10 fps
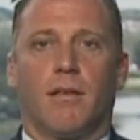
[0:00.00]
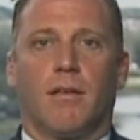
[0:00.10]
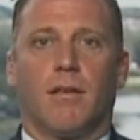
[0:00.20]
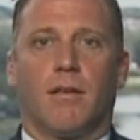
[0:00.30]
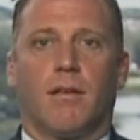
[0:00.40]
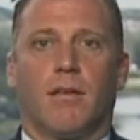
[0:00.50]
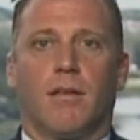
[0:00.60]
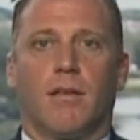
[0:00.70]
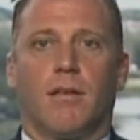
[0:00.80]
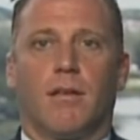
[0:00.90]

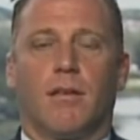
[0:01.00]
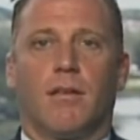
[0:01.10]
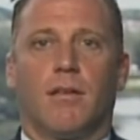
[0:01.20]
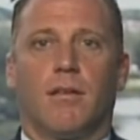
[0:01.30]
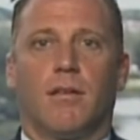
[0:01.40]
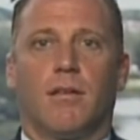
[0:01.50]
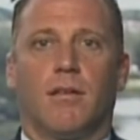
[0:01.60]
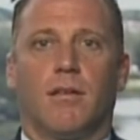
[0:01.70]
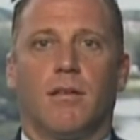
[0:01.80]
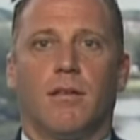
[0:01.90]

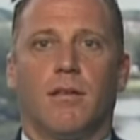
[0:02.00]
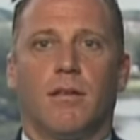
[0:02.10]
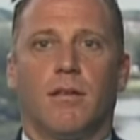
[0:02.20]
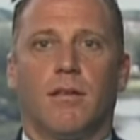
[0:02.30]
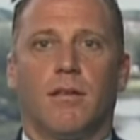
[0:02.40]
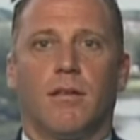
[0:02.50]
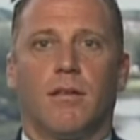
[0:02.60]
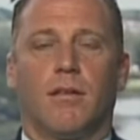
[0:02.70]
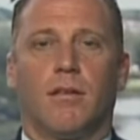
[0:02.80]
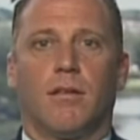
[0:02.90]

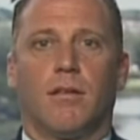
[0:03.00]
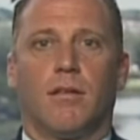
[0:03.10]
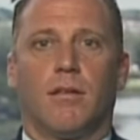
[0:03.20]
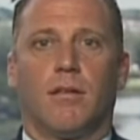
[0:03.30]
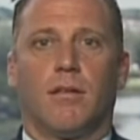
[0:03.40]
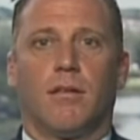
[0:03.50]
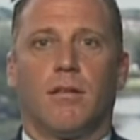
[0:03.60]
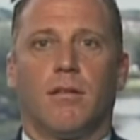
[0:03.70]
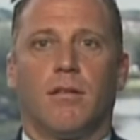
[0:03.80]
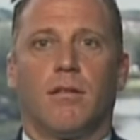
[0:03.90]

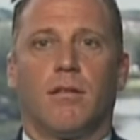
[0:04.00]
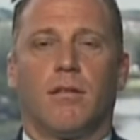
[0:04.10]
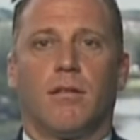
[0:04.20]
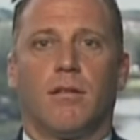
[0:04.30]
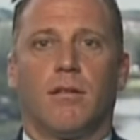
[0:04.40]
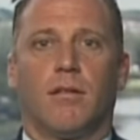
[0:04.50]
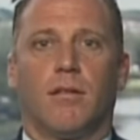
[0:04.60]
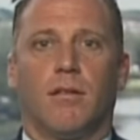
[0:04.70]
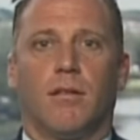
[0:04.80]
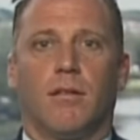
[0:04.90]

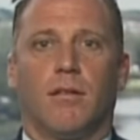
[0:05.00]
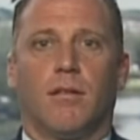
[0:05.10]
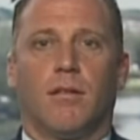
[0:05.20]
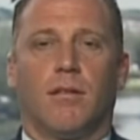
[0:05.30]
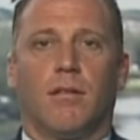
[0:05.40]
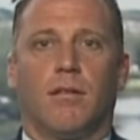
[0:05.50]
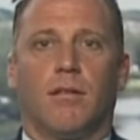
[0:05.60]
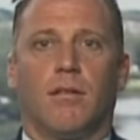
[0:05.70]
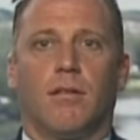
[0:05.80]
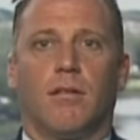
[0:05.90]

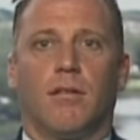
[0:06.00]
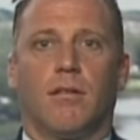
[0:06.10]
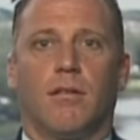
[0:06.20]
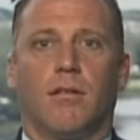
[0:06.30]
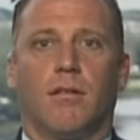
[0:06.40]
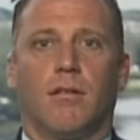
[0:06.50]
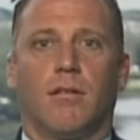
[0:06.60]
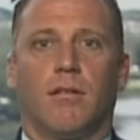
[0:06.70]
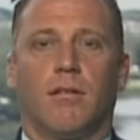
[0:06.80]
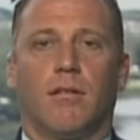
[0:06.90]

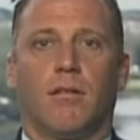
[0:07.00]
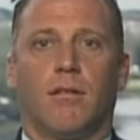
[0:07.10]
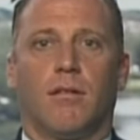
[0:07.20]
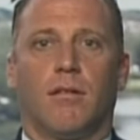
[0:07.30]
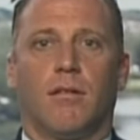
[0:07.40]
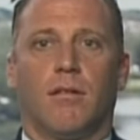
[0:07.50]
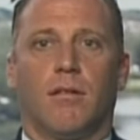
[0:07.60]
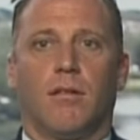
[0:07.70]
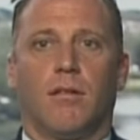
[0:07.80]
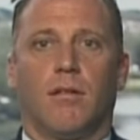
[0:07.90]
[no speech]